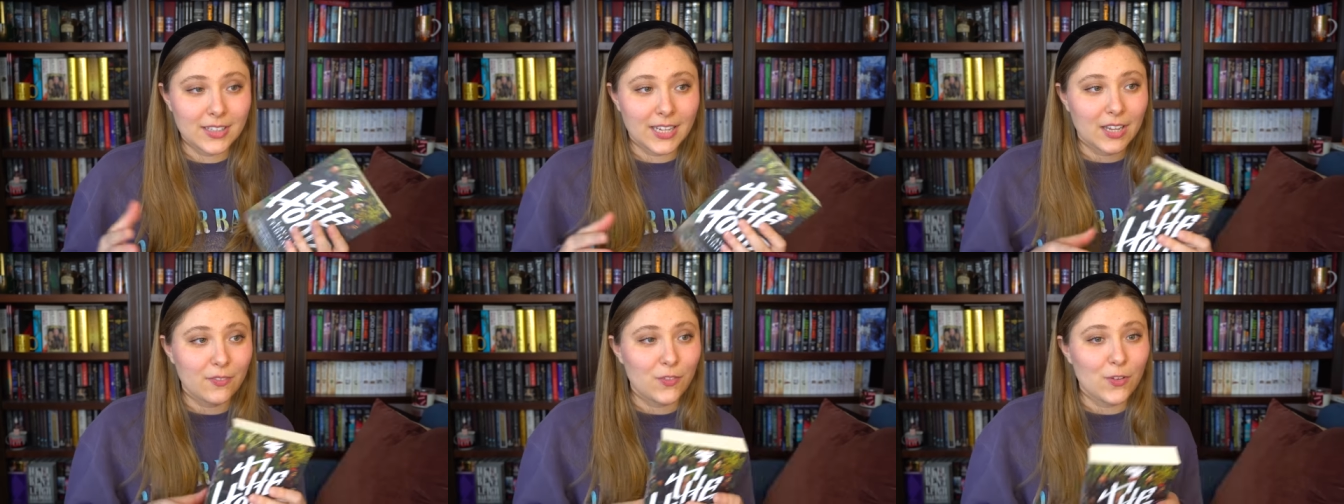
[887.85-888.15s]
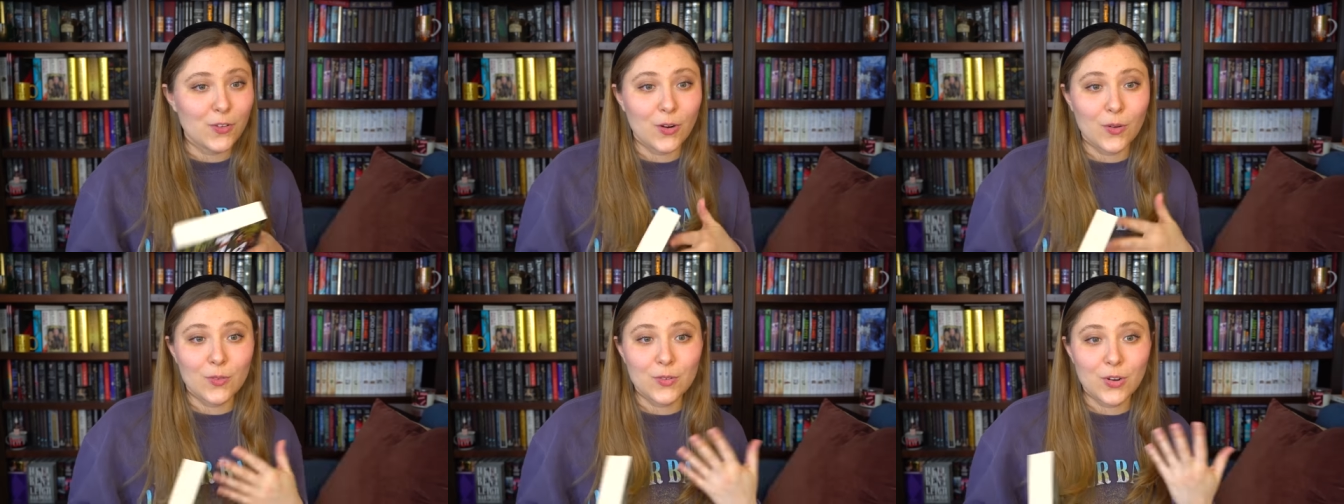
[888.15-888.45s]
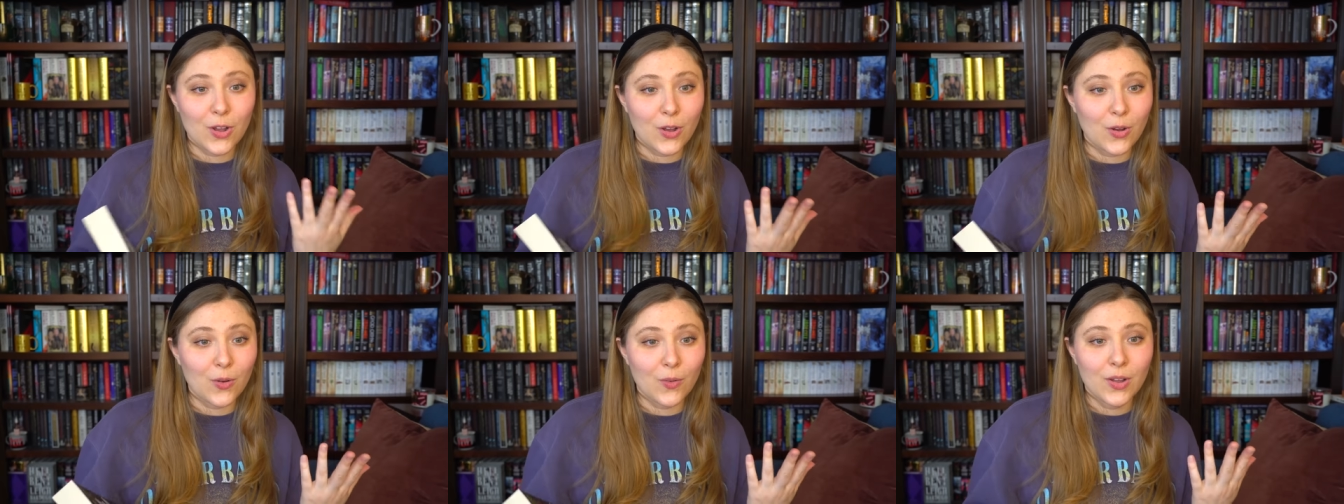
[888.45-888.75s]
like, if you don't
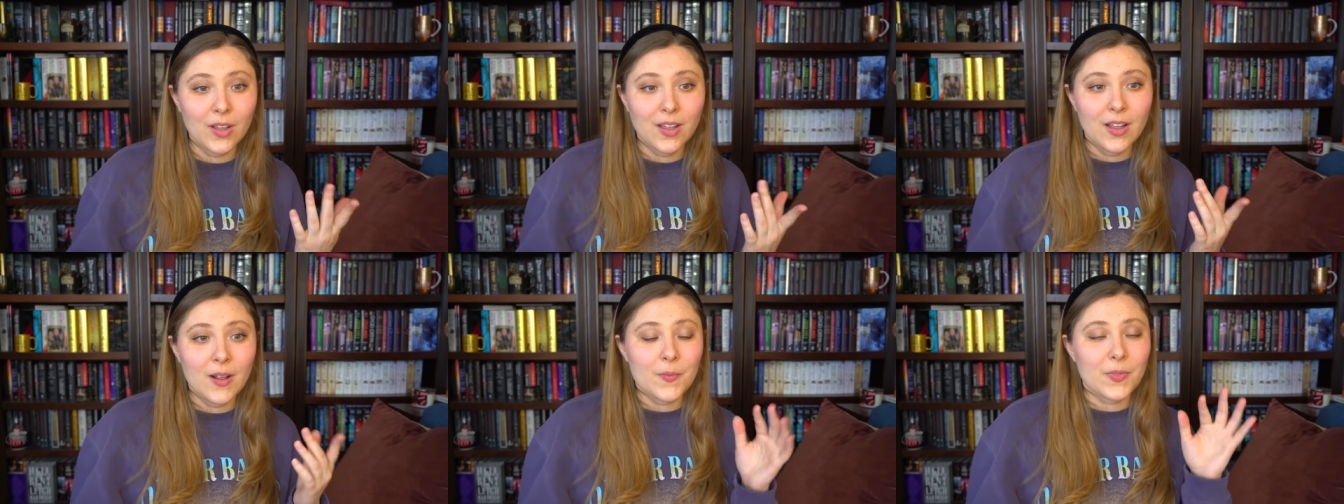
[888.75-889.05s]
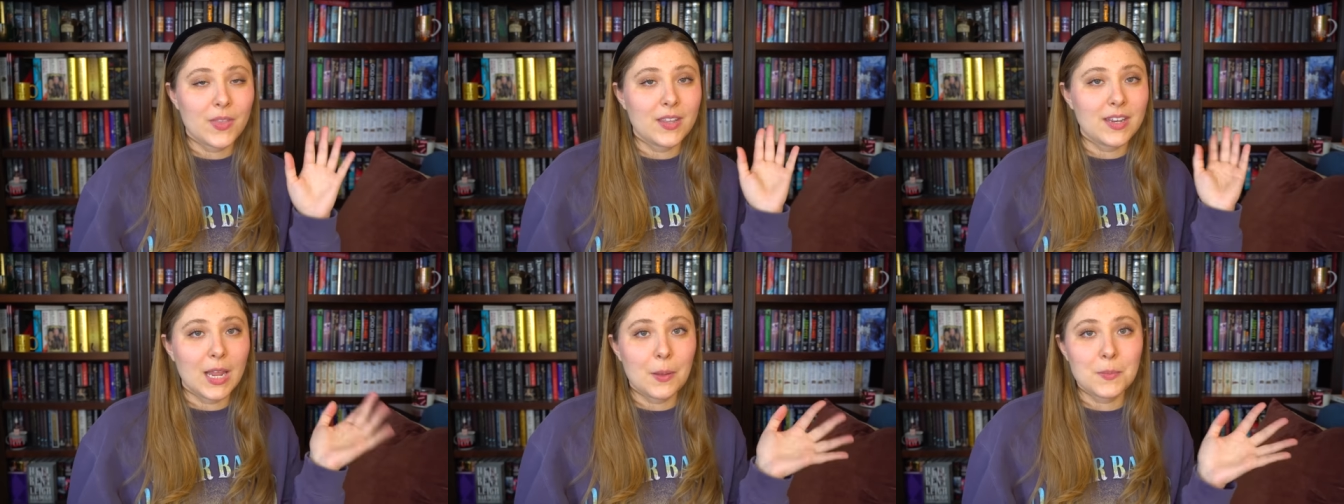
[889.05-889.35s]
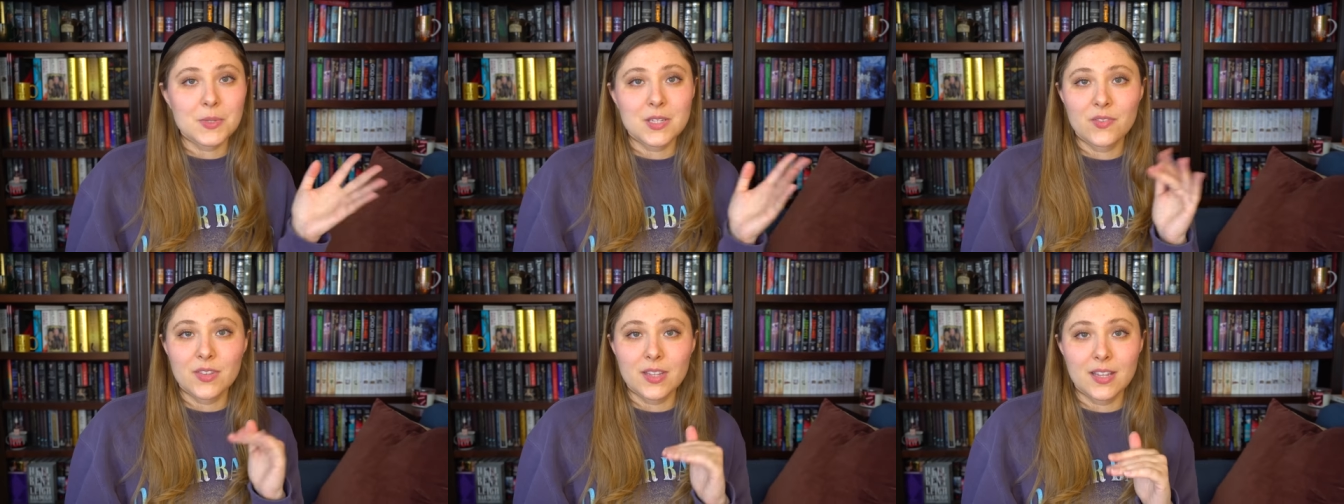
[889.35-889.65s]
know the
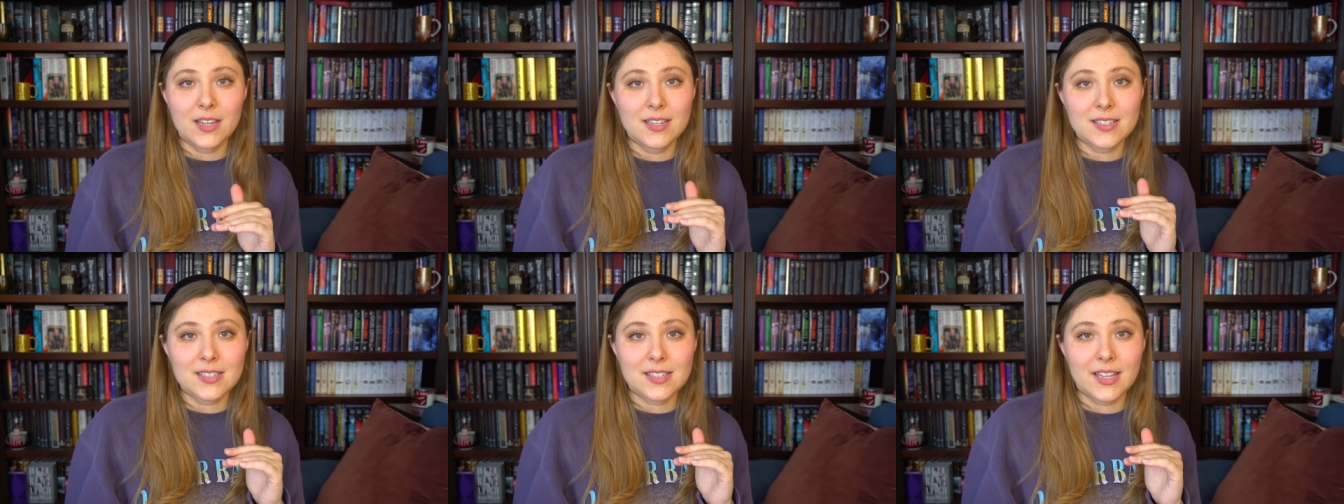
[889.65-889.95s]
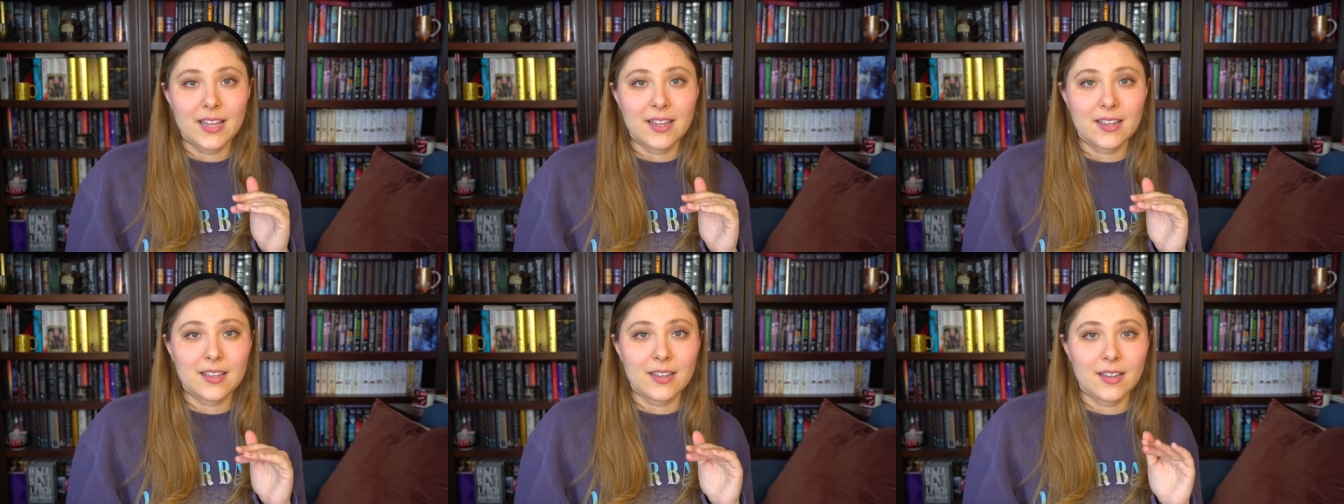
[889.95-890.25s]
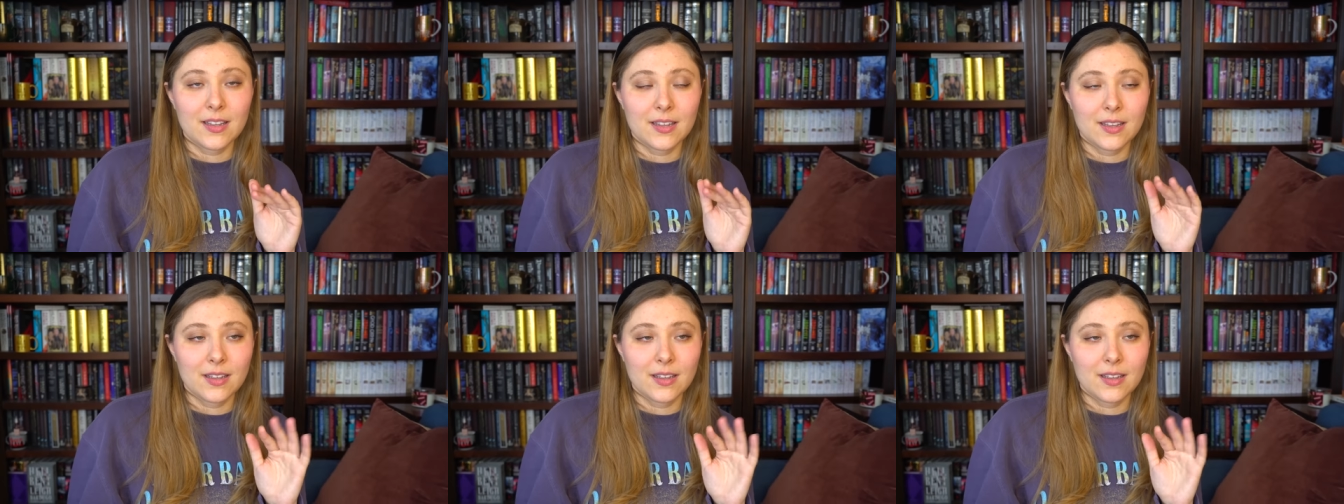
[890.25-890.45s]
names of his, like,